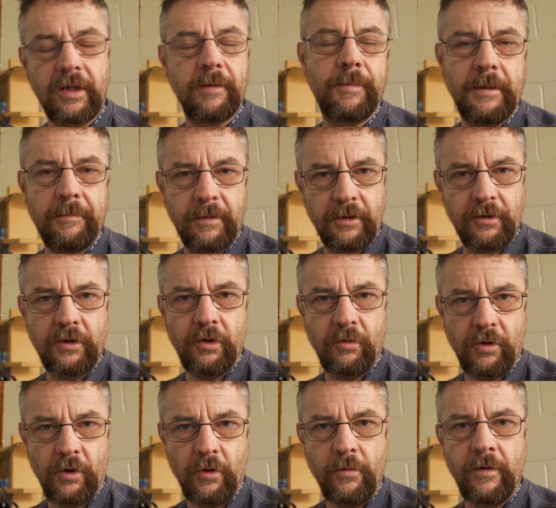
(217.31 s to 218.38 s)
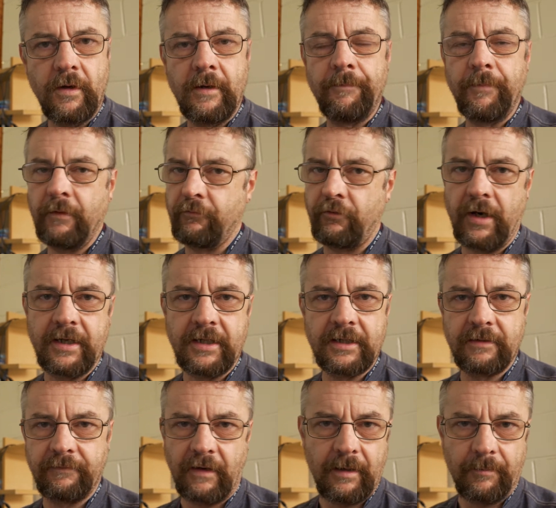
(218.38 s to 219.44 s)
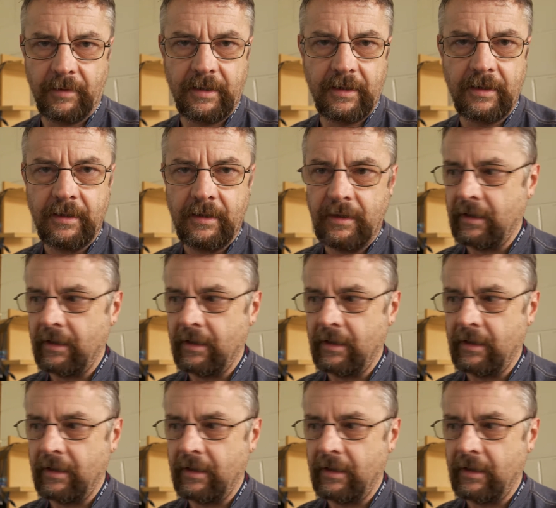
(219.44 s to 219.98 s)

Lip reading: the people that you know, friends, family,